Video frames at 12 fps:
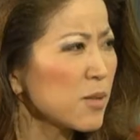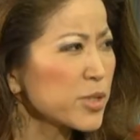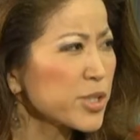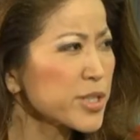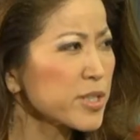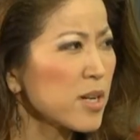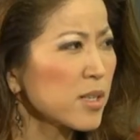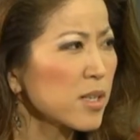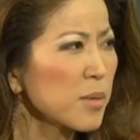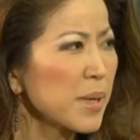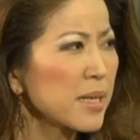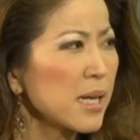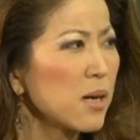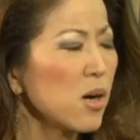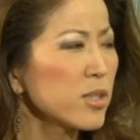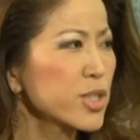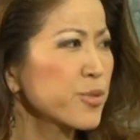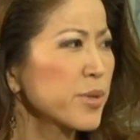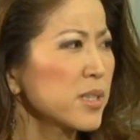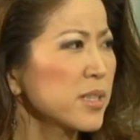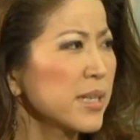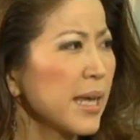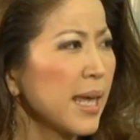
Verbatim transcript: I were just talking about how Australia,